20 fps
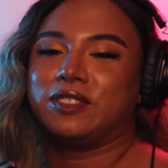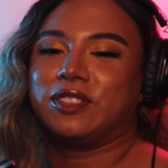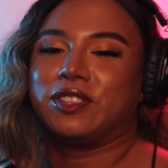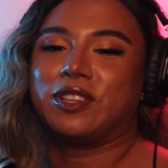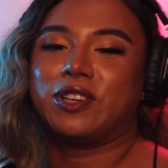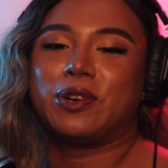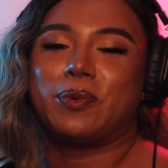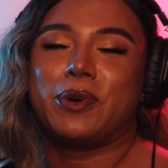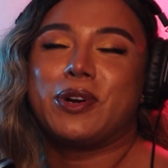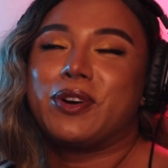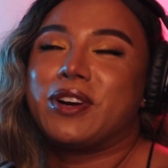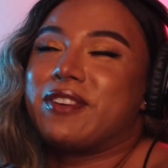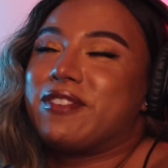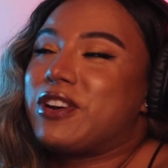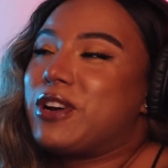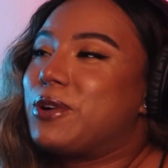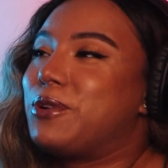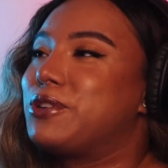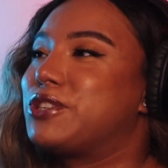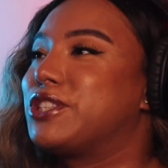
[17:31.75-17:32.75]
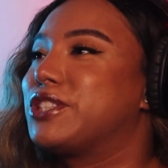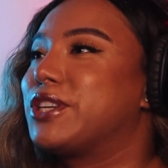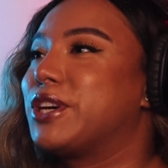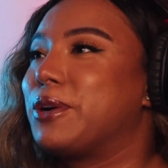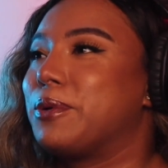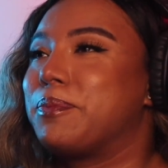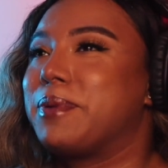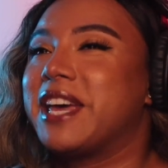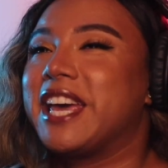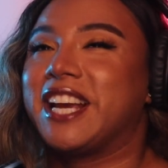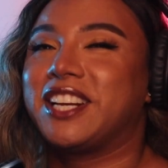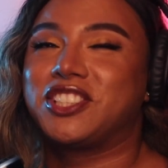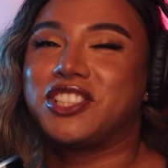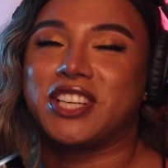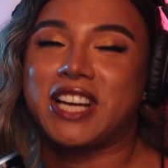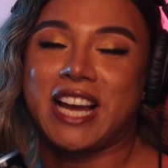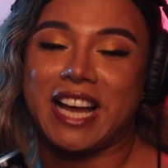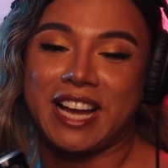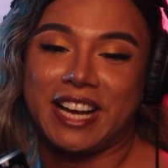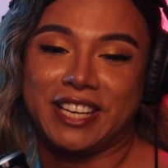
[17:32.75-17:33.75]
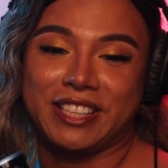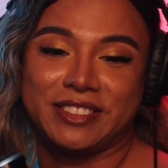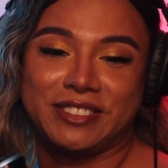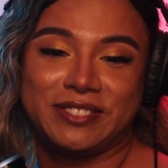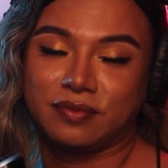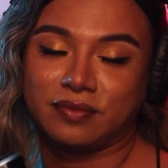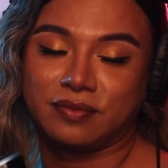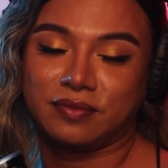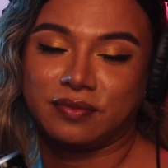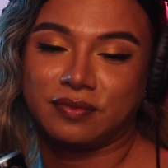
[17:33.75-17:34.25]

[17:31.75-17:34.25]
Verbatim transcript: Girl, we don't even know who she's gonna pick, child.